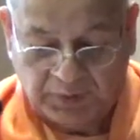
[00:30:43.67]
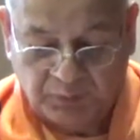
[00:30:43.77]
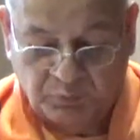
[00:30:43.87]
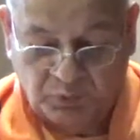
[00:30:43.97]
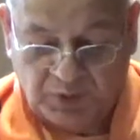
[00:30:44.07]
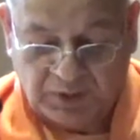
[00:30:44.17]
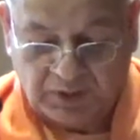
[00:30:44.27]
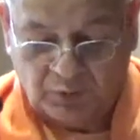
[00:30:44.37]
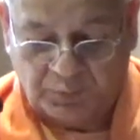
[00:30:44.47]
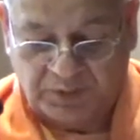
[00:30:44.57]
The
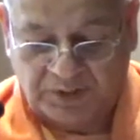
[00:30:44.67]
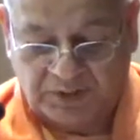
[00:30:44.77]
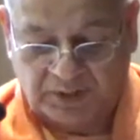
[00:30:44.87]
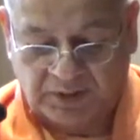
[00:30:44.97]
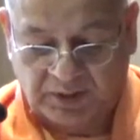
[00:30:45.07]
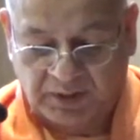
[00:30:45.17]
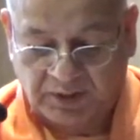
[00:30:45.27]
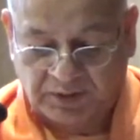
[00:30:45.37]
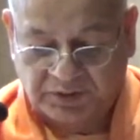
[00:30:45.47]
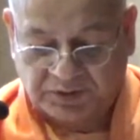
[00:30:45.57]
Mundaka
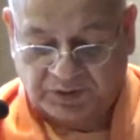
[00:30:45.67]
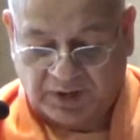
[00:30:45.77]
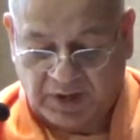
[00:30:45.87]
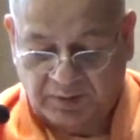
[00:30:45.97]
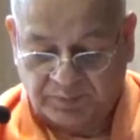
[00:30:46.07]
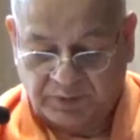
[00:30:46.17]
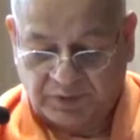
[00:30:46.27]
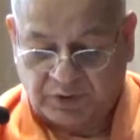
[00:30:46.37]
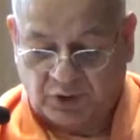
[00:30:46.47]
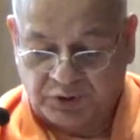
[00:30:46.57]
Upanishad describes
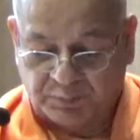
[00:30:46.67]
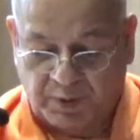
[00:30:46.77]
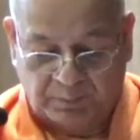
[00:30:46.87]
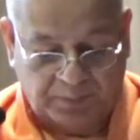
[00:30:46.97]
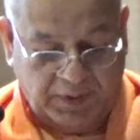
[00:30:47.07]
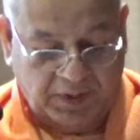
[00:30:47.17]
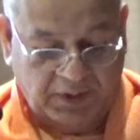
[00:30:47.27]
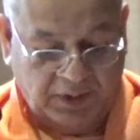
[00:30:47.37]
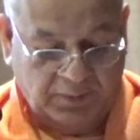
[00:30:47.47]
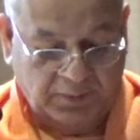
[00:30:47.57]
the cosmic
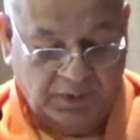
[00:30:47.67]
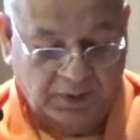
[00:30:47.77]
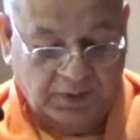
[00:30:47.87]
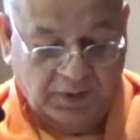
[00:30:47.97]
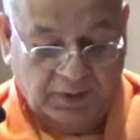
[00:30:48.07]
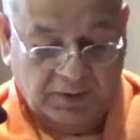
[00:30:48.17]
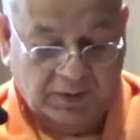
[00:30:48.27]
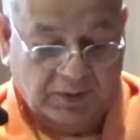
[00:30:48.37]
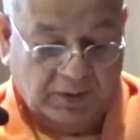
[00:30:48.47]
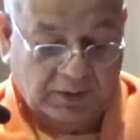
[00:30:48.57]
being
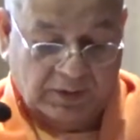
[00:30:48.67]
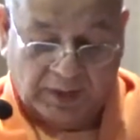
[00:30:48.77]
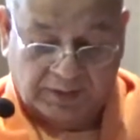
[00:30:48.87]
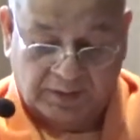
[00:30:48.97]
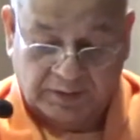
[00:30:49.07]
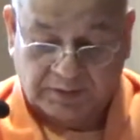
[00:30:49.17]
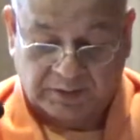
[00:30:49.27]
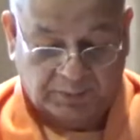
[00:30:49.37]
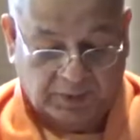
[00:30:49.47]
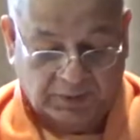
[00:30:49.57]
like this.